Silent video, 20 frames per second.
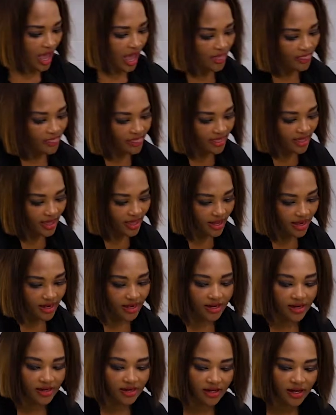And
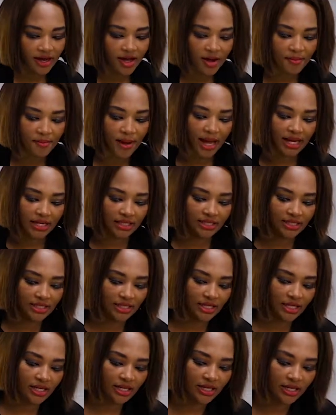then my
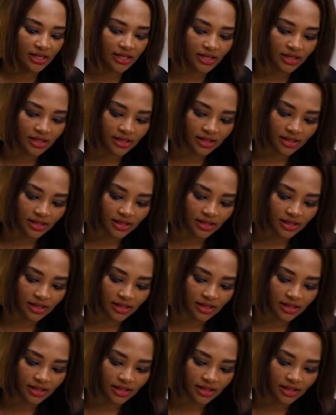tea.